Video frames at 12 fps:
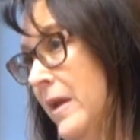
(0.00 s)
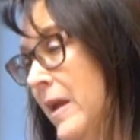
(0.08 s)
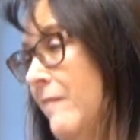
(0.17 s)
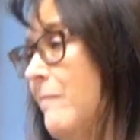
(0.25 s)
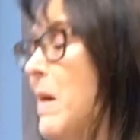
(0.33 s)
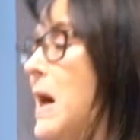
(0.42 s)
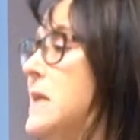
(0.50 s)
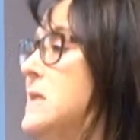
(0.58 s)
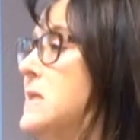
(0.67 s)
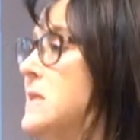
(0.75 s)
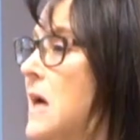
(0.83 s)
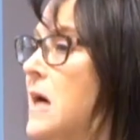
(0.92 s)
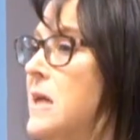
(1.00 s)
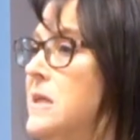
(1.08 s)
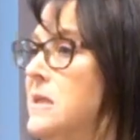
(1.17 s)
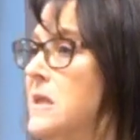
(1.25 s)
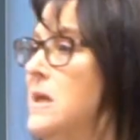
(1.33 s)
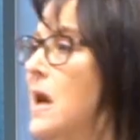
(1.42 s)
If my son
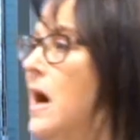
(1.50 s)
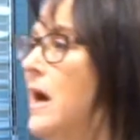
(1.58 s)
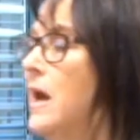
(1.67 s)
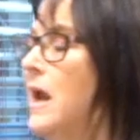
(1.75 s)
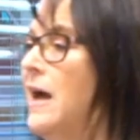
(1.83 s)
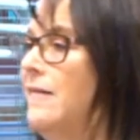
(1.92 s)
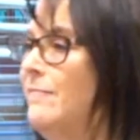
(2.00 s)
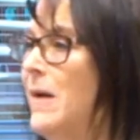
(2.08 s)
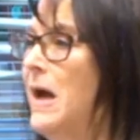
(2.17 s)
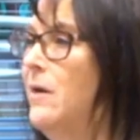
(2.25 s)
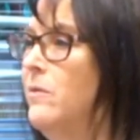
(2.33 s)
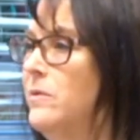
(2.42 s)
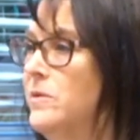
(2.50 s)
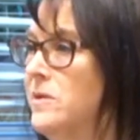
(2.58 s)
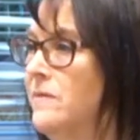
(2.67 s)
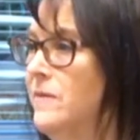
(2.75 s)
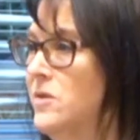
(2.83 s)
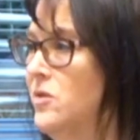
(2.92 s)
did not have powers
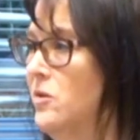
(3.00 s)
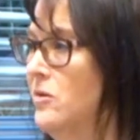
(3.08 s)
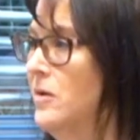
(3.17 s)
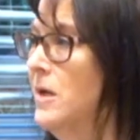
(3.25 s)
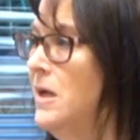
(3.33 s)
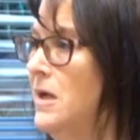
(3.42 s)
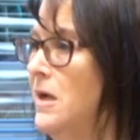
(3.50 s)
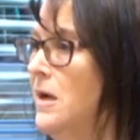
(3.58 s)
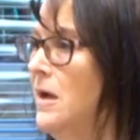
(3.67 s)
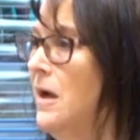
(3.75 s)
of attorney,